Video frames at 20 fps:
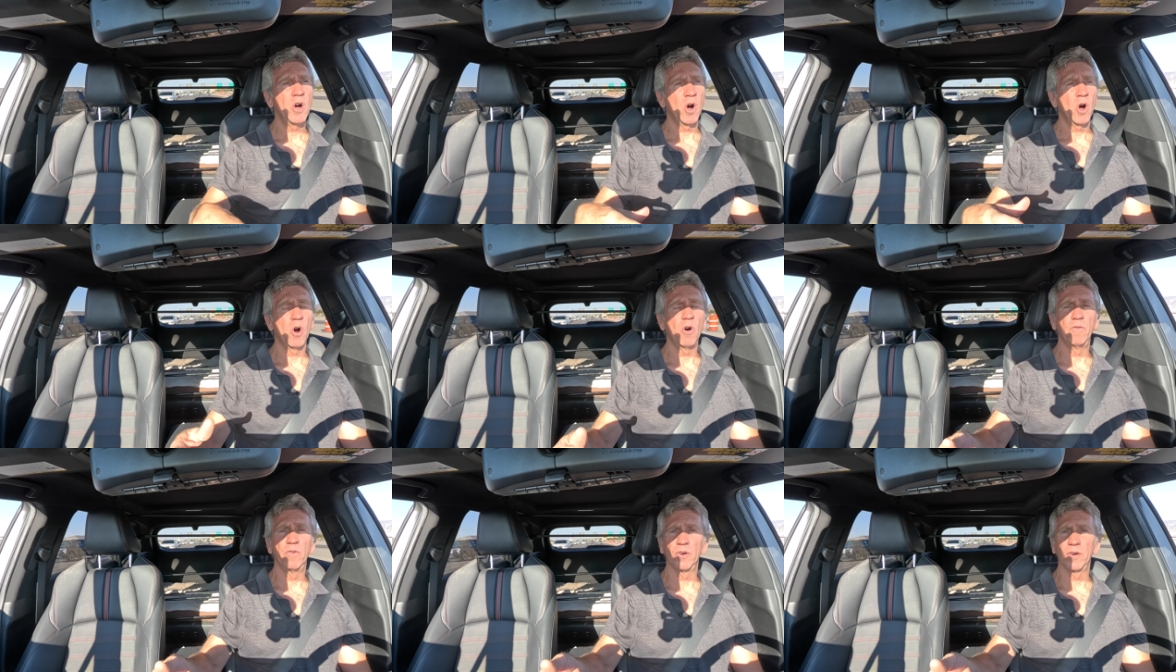
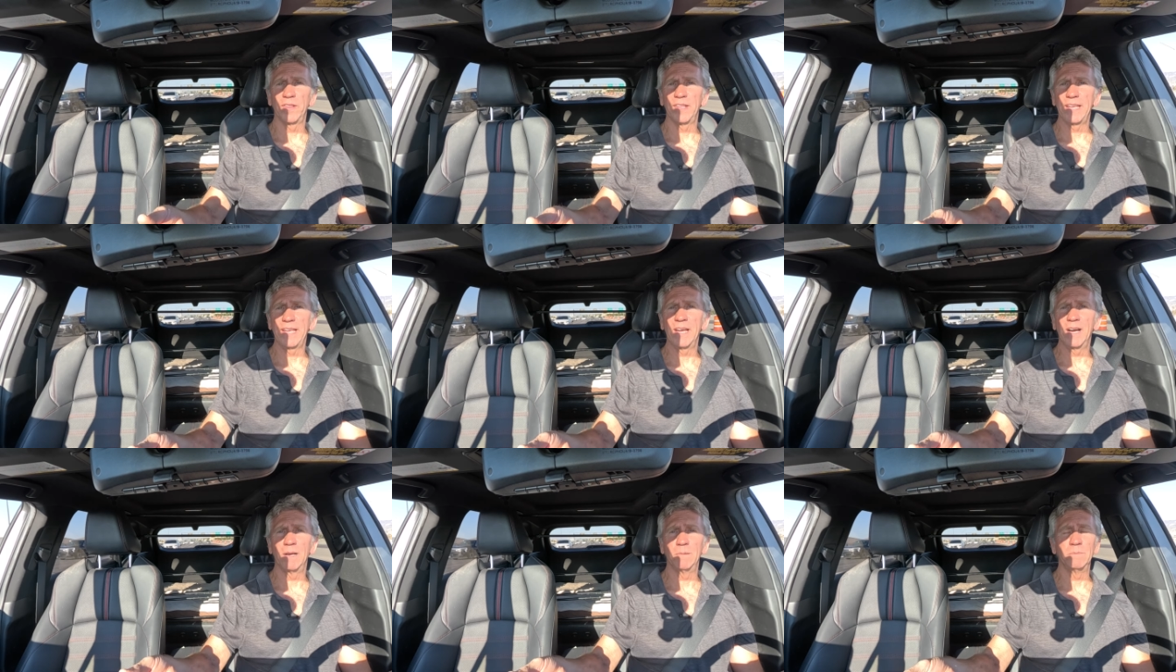over the
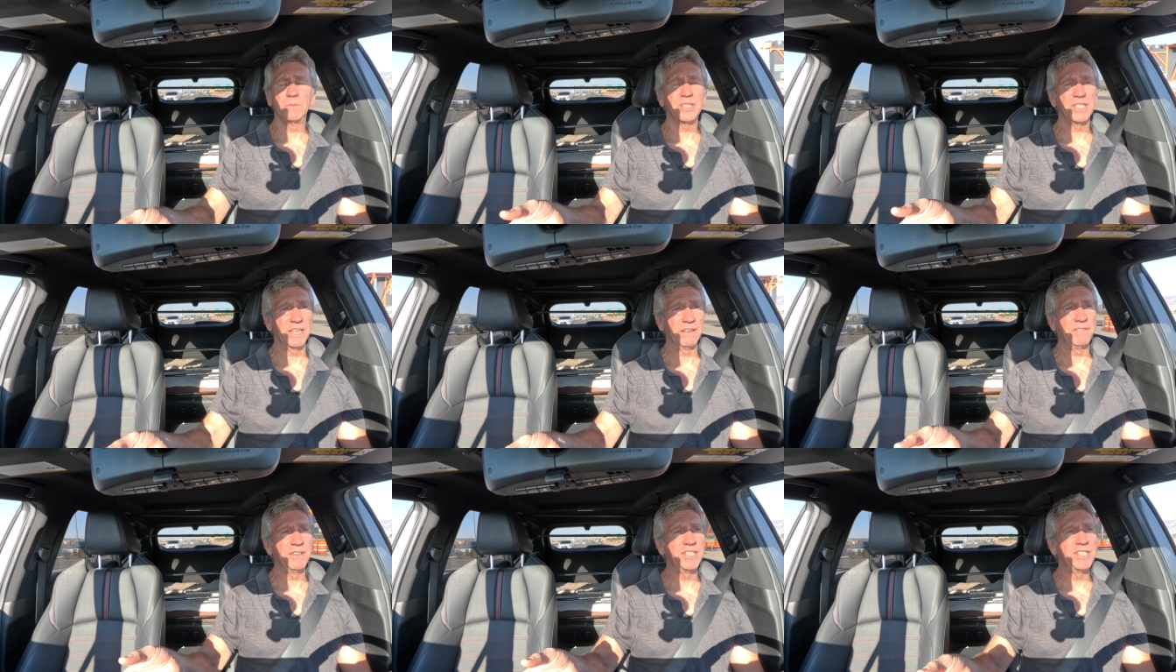
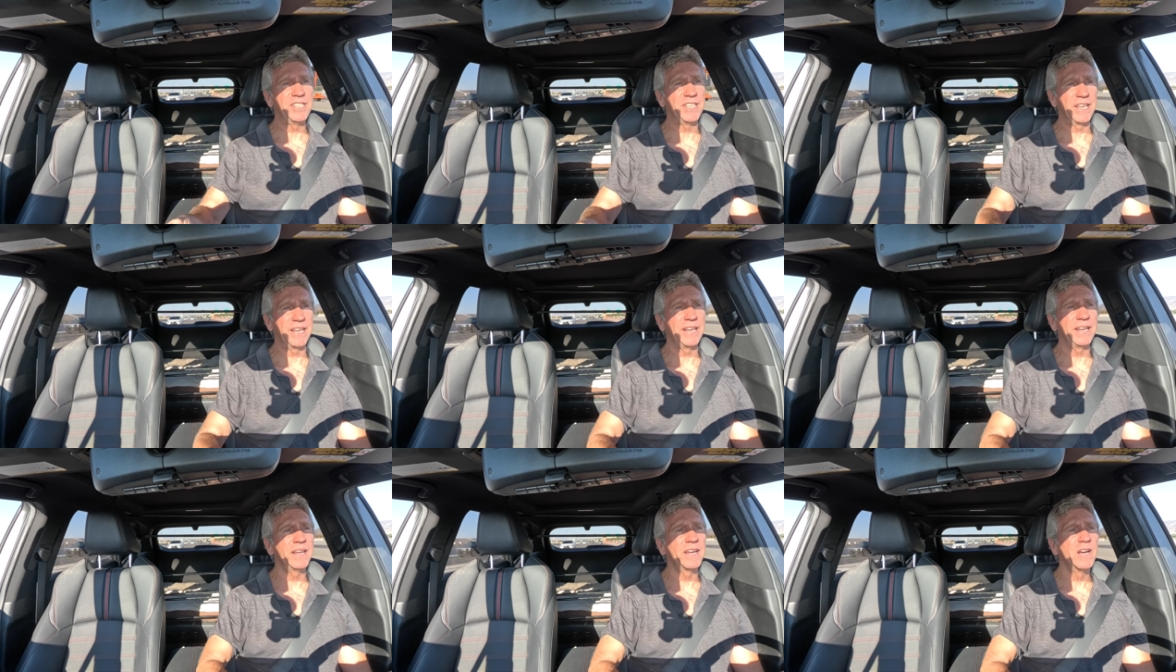
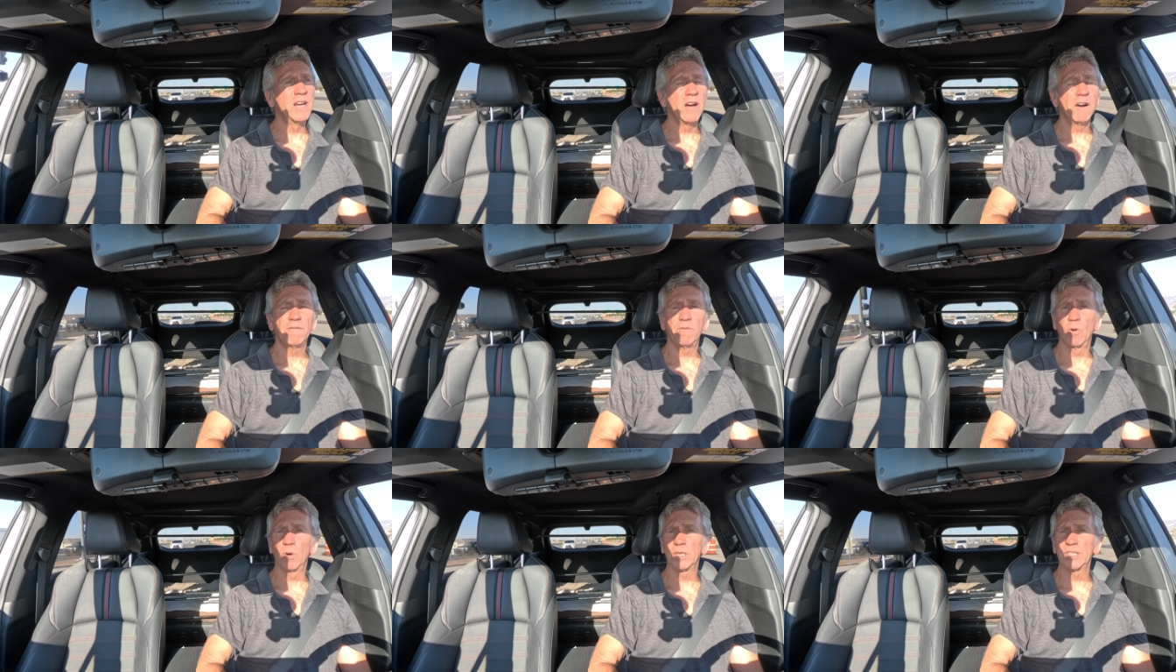
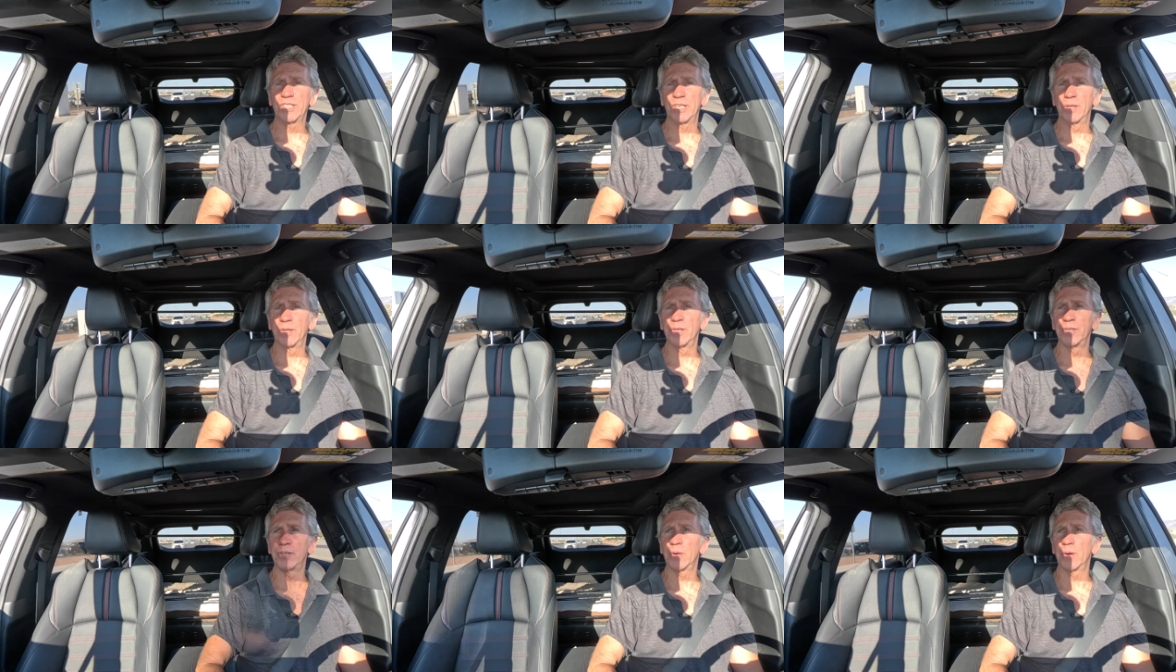CVT
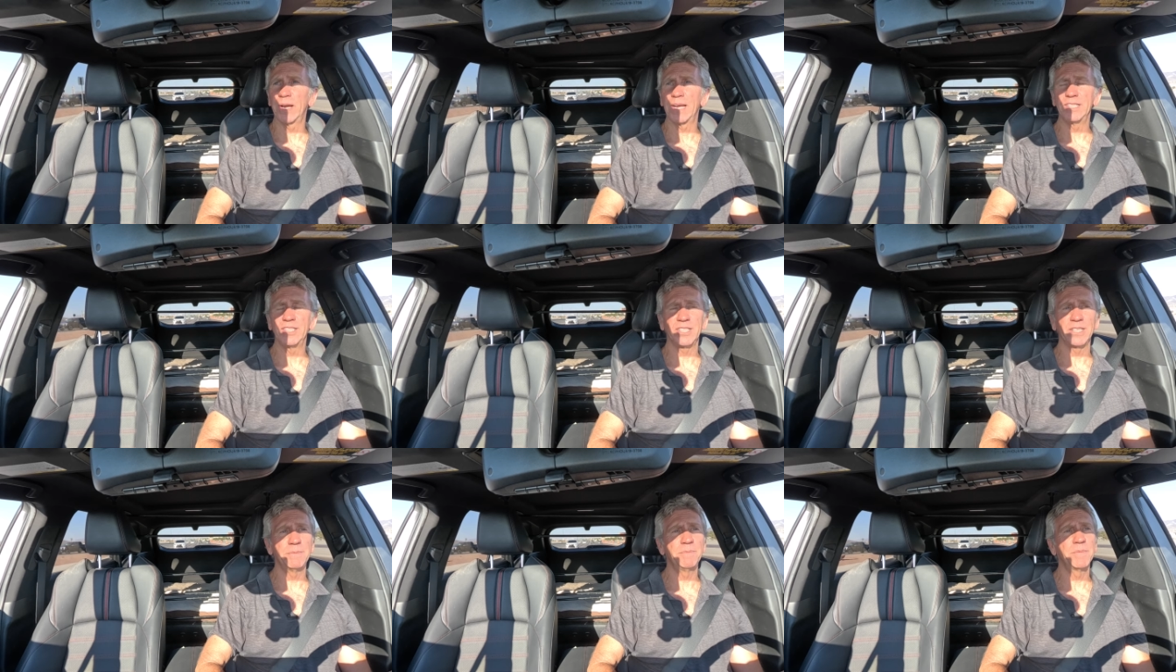four-cylinder
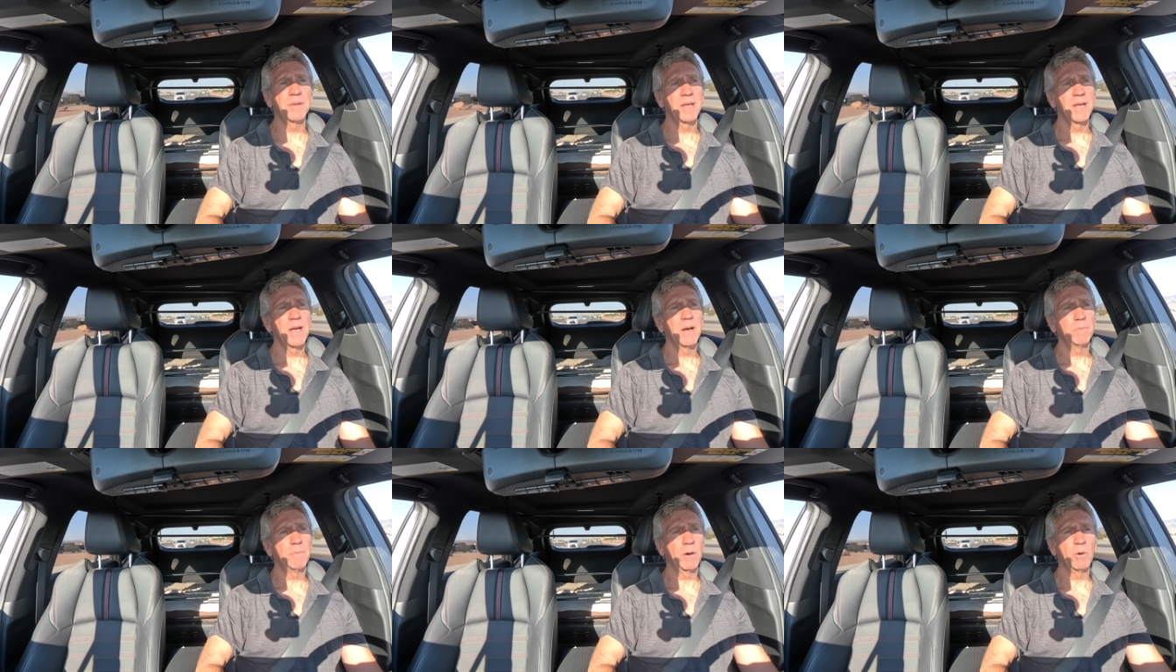engine,
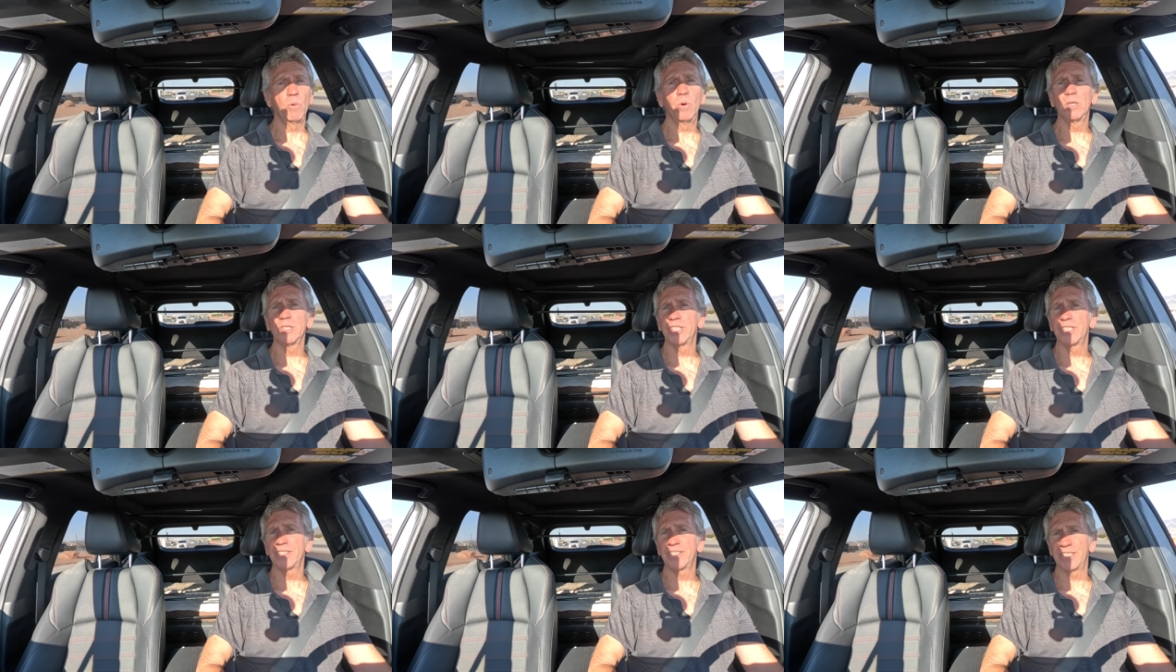but
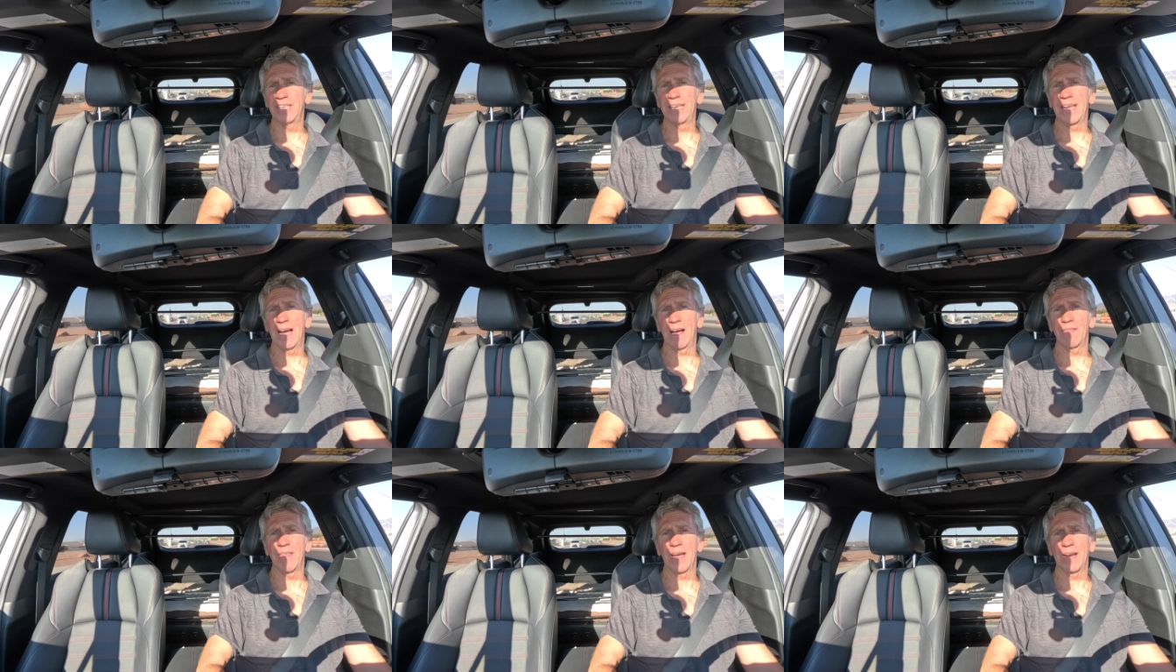we'll just see
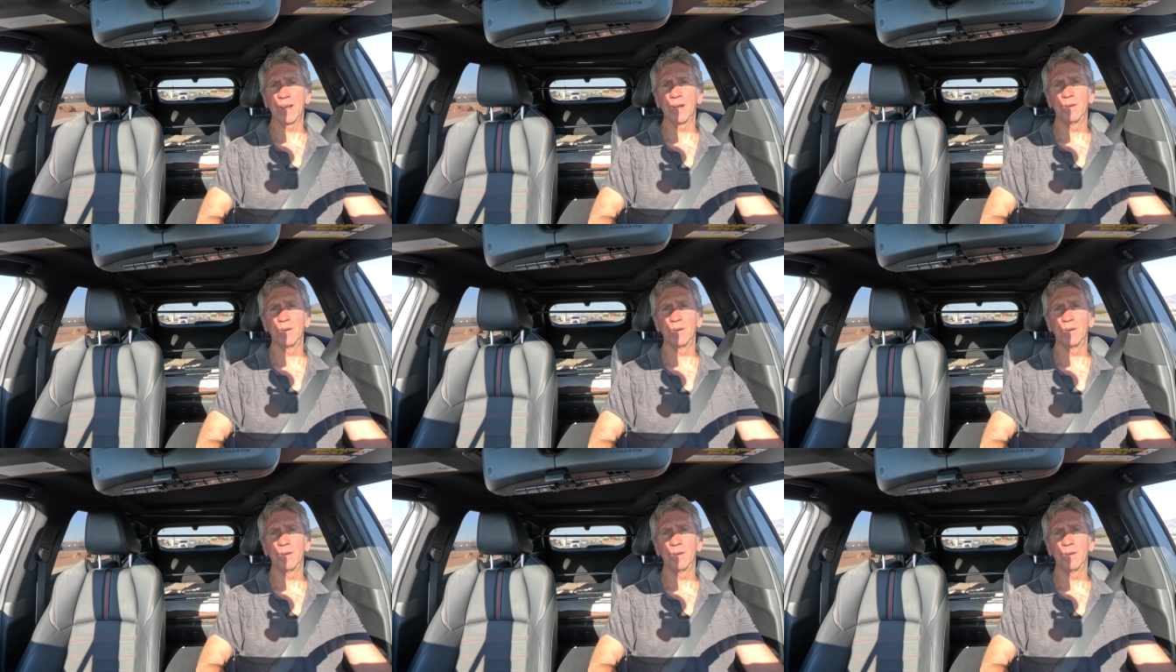how that